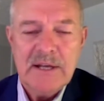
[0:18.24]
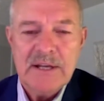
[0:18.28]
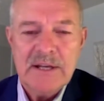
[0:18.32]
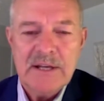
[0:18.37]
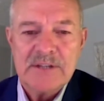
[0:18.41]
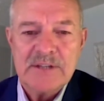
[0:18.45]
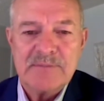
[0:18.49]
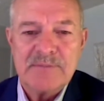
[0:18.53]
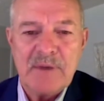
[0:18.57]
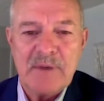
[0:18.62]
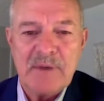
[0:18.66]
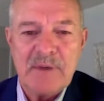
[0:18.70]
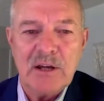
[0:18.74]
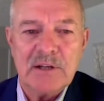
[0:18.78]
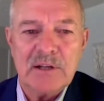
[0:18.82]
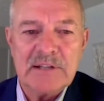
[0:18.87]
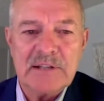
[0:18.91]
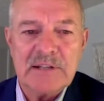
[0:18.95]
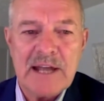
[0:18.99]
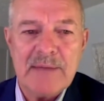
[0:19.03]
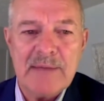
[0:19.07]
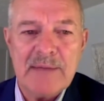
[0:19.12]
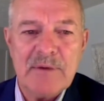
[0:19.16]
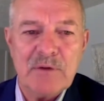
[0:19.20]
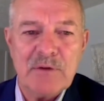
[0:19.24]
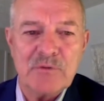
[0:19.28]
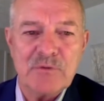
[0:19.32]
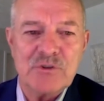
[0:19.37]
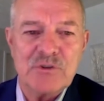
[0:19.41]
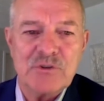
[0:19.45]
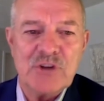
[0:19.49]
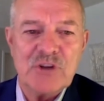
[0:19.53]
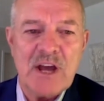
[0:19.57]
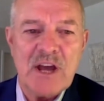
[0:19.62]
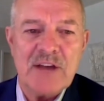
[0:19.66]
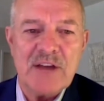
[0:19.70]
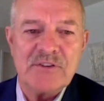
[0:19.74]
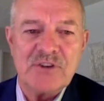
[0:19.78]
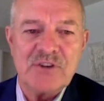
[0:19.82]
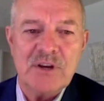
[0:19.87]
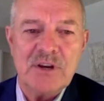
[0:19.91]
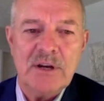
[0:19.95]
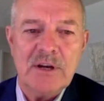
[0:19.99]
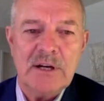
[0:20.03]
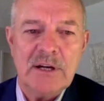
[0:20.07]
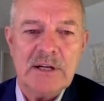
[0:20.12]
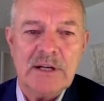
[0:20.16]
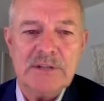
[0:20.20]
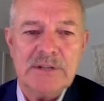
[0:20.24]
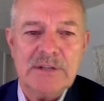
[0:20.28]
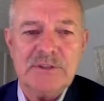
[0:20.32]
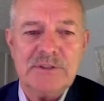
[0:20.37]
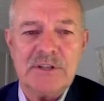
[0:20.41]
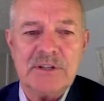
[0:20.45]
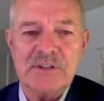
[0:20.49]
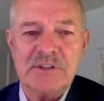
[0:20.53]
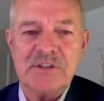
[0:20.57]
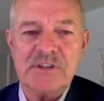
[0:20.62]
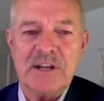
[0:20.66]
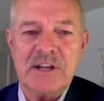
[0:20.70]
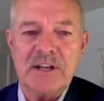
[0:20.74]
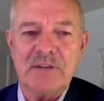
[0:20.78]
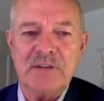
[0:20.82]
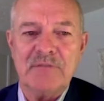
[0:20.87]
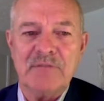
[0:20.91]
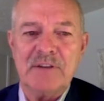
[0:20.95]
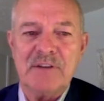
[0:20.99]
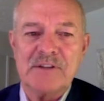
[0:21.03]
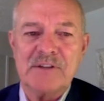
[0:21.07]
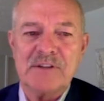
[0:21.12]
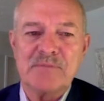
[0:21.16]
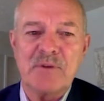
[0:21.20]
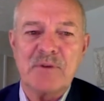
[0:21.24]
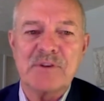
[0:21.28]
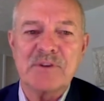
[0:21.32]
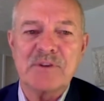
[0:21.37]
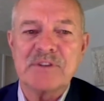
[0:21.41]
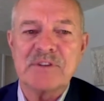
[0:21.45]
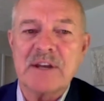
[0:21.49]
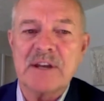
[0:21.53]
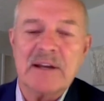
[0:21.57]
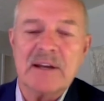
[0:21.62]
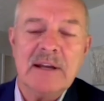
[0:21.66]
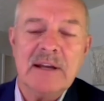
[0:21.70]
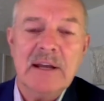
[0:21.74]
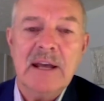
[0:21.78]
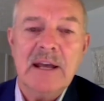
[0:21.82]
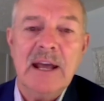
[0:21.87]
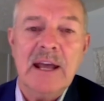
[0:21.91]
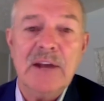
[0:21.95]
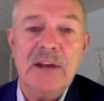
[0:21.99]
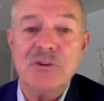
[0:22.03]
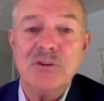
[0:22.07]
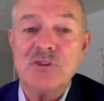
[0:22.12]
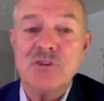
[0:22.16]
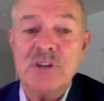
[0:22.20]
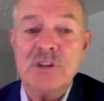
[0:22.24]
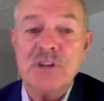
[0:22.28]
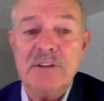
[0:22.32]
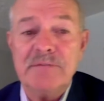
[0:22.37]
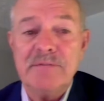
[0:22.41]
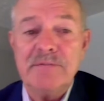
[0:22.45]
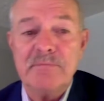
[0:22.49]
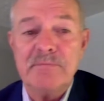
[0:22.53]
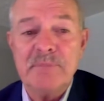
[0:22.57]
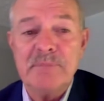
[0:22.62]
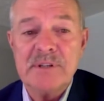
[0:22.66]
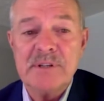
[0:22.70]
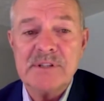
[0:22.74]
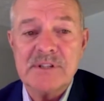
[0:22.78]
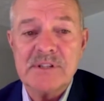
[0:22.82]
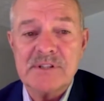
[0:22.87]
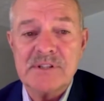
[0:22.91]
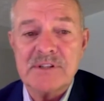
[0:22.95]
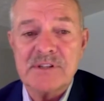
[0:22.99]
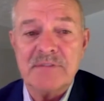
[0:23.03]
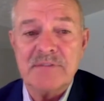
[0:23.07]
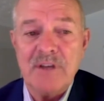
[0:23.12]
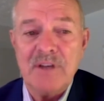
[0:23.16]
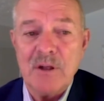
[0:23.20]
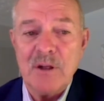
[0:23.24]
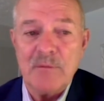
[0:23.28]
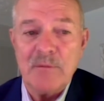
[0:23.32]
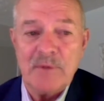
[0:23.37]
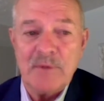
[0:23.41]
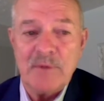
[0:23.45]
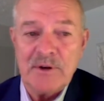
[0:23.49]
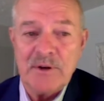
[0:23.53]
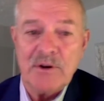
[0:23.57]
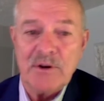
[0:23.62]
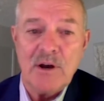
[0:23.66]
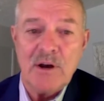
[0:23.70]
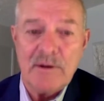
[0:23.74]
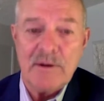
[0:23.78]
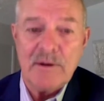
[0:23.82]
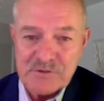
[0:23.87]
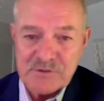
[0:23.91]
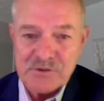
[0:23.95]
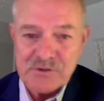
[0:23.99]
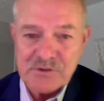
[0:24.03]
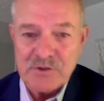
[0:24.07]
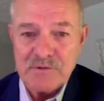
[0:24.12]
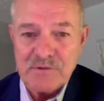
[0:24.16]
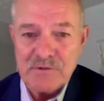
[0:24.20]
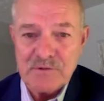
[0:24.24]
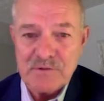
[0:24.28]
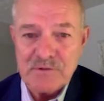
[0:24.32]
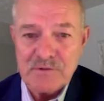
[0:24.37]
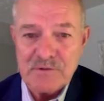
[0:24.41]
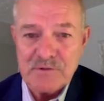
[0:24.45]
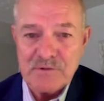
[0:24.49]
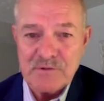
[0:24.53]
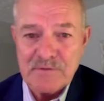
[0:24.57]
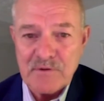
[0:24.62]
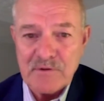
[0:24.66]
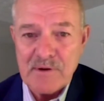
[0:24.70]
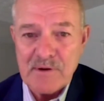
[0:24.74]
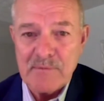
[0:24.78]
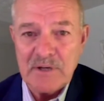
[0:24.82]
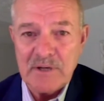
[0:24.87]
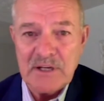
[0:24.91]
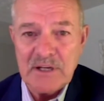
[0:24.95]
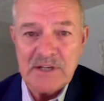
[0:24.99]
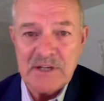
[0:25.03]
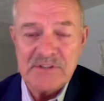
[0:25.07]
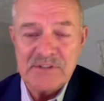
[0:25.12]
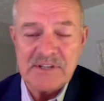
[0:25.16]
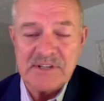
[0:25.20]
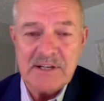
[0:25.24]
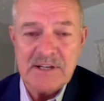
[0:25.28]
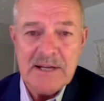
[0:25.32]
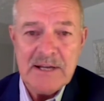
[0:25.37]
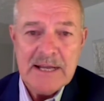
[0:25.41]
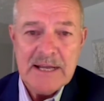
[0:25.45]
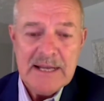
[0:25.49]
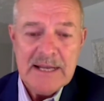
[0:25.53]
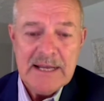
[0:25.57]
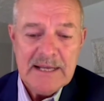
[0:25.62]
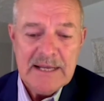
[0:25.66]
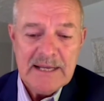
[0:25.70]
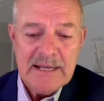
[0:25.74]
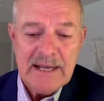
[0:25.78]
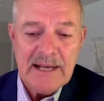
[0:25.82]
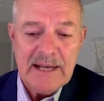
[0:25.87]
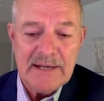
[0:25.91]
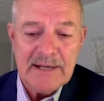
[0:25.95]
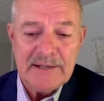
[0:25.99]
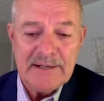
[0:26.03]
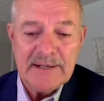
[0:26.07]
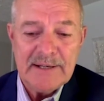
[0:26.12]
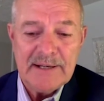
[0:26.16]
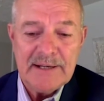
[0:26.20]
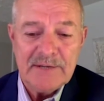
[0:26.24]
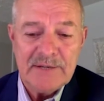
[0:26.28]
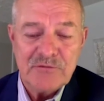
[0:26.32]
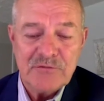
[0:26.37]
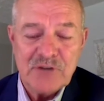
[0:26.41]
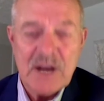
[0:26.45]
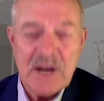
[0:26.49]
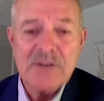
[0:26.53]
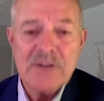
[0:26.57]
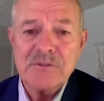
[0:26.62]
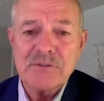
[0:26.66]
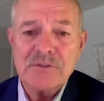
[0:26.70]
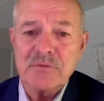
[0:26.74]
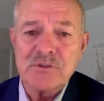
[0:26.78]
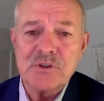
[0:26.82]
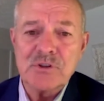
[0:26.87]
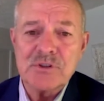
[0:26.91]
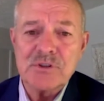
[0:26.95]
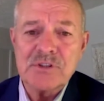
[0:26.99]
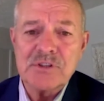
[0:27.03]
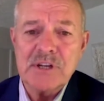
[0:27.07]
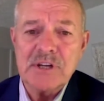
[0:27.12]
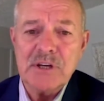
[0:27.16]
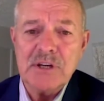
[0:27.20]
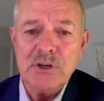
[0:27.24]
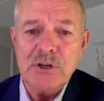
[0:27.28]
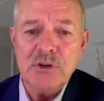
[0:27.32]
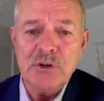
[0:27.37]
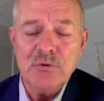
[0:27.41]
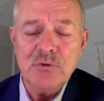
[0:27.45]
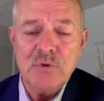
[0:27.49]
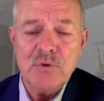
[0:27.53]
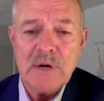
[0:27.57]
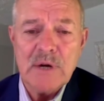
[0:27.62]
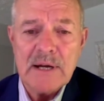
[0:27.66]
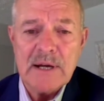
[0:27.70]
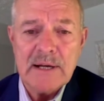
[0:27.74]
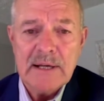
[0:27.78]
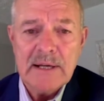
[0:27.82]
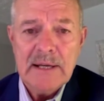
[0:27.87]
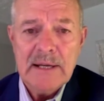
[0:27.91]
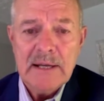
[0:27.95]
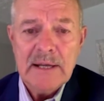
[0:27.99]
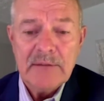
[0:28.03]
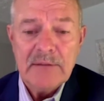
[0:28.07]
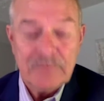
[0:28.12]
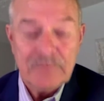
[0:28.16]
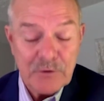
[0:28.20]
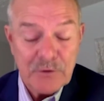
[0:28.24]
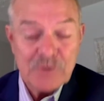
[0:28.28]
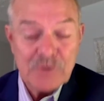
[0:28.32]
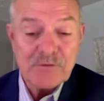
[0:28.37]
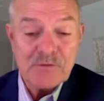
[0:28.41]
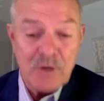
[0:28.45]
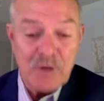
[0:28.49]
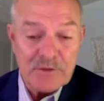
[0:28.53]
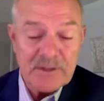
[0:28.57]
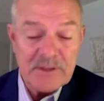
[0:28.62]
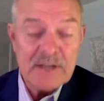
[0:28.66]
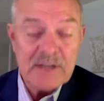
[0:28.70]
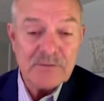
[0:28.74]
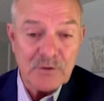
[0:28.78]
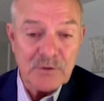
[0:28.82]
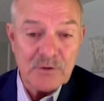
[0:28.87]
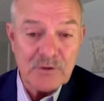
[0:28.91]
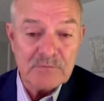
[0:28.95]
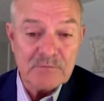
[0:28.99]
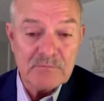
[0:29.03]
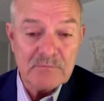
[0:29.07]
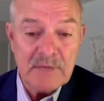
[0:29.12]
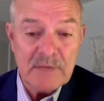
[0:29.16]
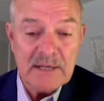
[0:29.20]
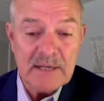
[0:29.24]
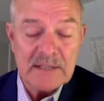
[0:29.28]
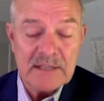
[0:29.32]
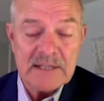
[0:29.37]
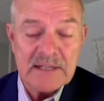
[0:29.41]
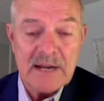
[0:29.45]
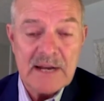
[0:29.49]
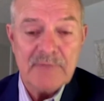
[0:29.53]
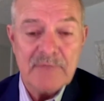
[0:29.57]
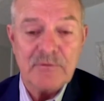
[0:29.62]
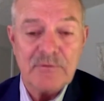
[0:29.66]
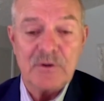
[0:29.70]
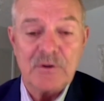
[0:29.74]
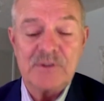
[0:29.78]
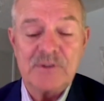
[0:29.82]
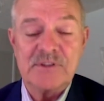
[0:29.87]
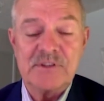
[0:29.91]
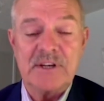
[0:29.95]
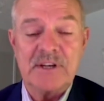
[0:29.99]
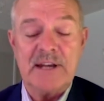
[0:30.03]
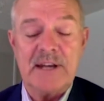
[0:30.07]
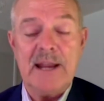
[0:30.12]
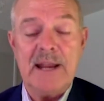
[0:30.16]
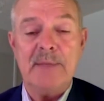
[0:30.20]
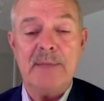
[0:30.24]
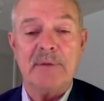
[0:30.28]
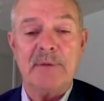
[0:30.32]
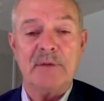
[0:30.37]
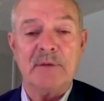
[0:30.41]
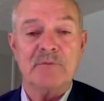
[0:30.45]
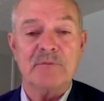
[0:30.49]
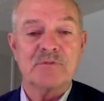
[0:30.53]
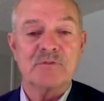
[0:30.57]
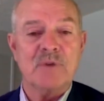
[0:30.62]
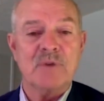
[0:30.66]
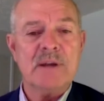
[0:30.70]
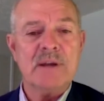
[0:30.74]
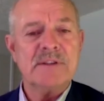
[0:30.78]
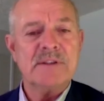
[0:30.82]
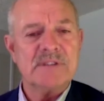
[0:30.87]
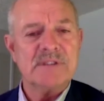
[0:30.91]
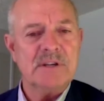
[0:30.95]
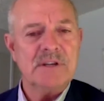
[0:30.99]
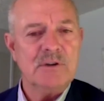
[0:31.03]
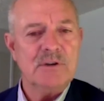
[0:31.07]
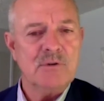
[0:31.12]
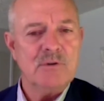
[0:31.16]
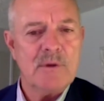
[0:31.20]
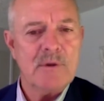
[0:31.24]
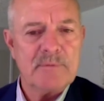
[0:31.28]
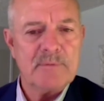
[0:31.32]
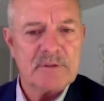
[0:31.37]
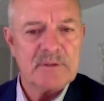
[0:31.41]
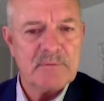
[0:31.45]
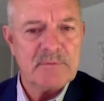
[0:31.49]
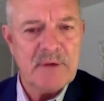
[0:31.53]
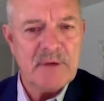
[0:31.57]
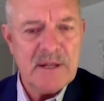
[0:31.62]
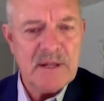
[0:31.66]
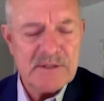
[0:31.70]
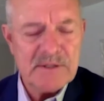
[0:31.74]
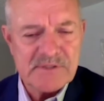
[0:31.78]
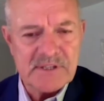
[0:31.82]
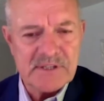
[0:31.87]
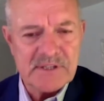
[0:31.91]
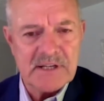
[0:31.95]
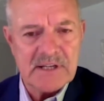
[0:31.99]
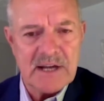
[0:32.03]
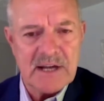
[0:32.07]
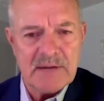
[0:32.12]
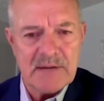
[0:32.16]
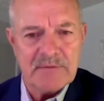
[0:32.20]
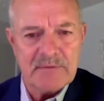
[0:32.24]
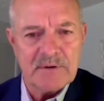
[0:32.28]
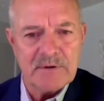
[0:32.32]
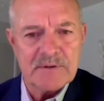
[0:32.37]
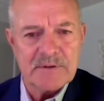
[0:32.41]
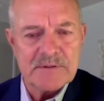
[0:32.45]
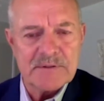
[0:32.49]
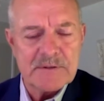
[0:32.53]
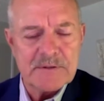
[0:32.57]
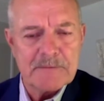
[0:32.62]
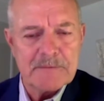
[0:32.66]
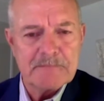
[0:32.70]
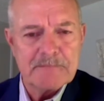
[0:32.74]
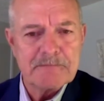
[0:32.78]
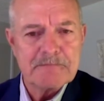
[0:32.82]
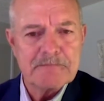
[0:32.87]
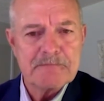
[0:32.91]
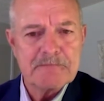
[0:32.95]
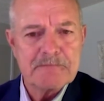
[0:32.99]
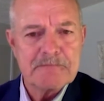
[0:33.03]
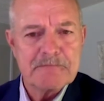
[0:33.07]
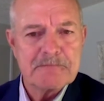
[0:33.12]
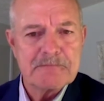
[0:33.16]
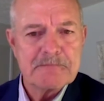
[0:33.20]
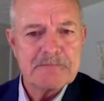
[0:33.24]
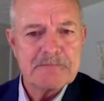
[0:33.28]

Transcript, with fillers: spend a little time here with Josh Hundt, Executive Vice President and Chief Business Development Officer for MEDC. And uh, Josh, it was good seeing you. Uh, first of all, thanks for making time for us today, but it was great seeing you up at the policy conference. Well,